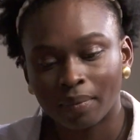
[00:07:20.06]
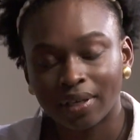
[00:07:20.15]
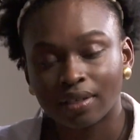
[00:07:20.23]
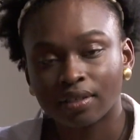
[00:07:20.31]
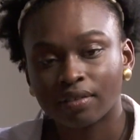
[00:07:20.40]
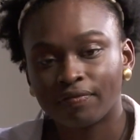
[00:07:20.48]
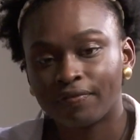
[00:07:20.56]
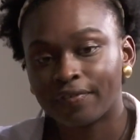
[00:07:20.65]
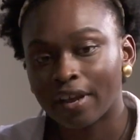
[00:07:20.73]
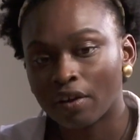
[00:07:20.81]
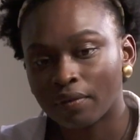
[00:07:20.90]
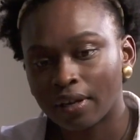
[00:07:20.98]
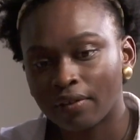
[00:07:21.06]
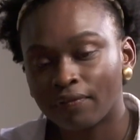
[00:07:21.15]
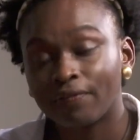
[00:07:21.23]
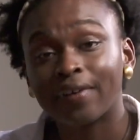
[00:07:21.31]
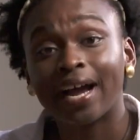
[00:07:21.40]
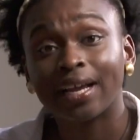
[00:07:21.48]
It is very
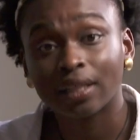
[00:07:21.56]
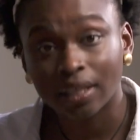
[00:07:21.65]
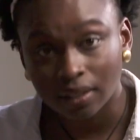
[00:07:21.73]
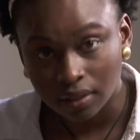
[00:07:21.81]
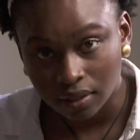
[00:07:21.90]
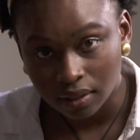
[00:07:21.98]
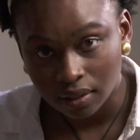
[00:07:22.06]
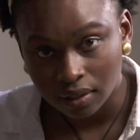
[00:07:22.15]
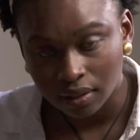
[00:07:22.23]
violent